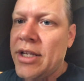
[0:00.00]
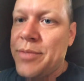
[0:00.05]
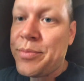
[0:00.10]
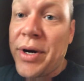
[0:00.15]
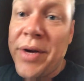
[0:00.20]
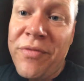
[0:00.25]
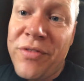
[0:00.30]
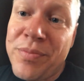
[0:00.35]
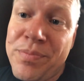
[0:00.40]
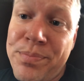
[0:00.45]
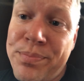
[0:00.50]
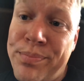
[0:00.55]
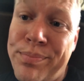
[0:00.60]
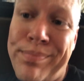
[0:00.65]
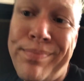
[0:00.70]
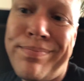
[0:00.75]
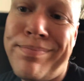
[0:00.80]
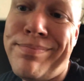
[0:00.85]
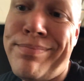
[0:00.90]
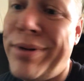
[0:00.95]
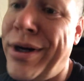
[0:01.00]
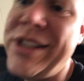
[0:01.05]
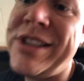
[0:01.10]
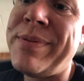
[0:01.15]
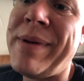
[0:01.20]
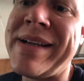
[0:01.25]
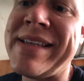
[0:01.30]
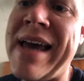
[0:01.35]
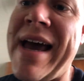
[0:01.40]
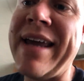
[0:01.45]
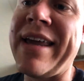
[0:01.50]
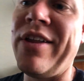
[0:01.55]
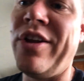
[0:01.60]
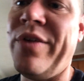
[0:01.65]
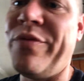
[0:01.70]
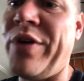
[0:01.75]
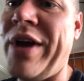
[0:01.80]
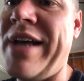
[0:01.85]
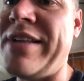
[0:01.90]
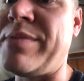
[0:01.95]
Pretty spectacular,
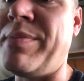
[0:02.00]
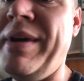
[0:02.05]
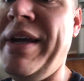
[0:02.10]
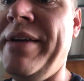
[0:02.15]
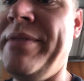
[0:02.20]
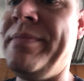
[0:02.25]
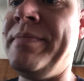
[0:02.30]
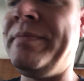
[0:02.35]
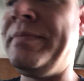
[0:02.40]
if you ask me.